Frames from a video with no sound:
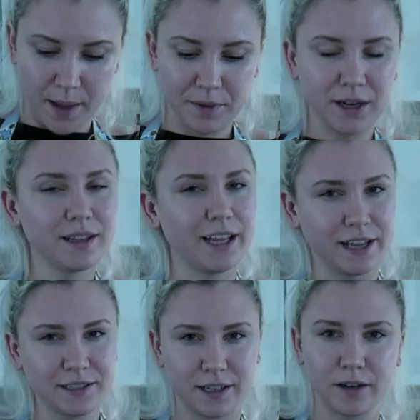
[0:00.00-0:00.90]
I'm going to
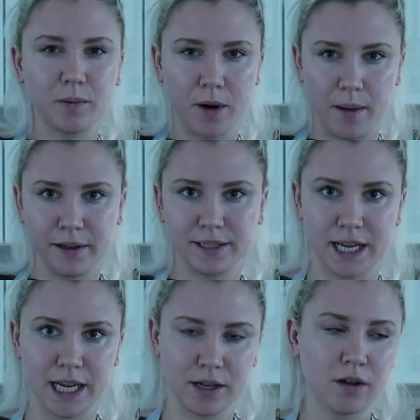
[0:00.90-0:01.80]
guess that it'll probably
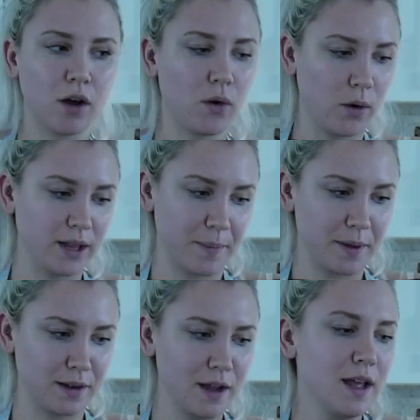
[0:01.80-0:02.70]
take a whole
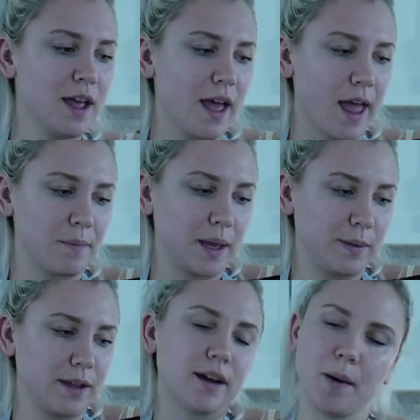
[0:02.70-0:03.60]
lemon and
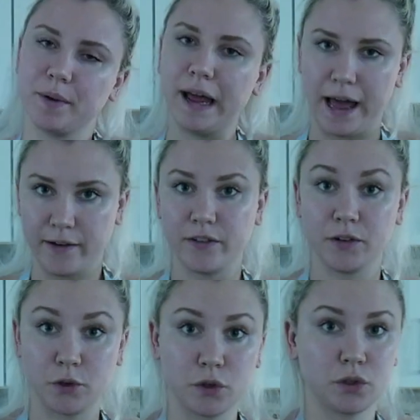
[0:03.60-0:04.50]
maybe 1.5 cups of
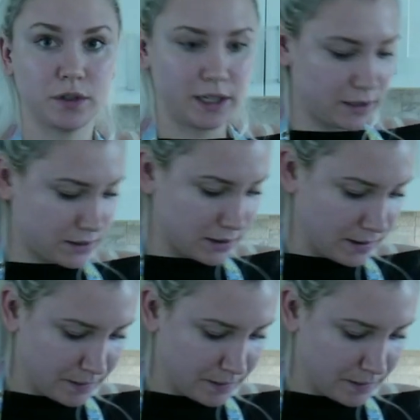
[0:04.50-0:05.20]
nutritional yeast.